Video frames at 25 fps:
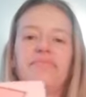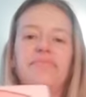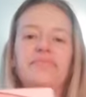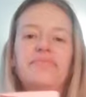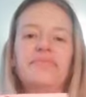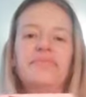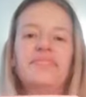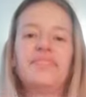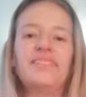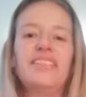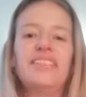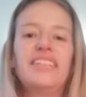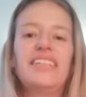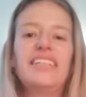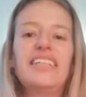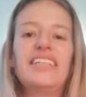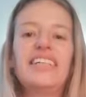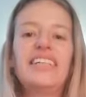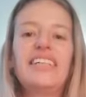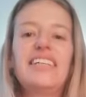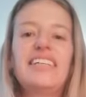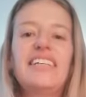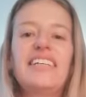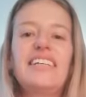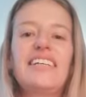
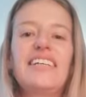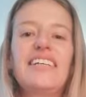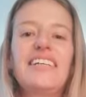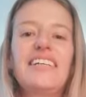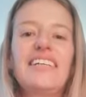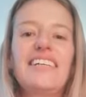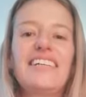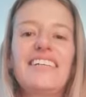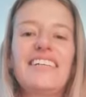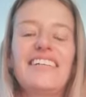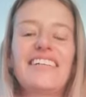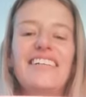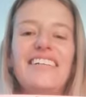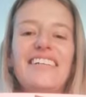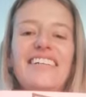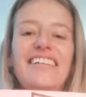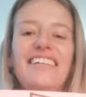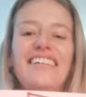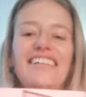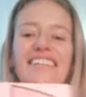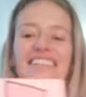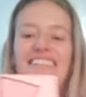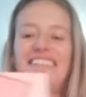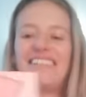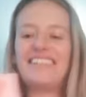
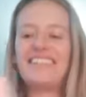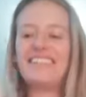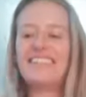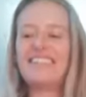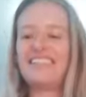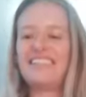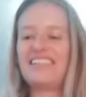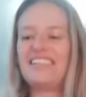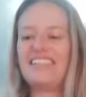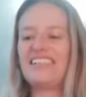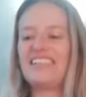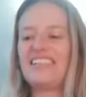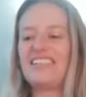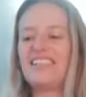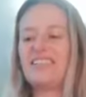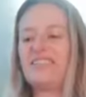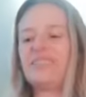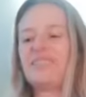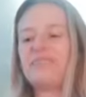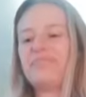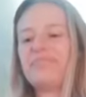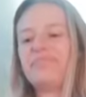(no one is talking)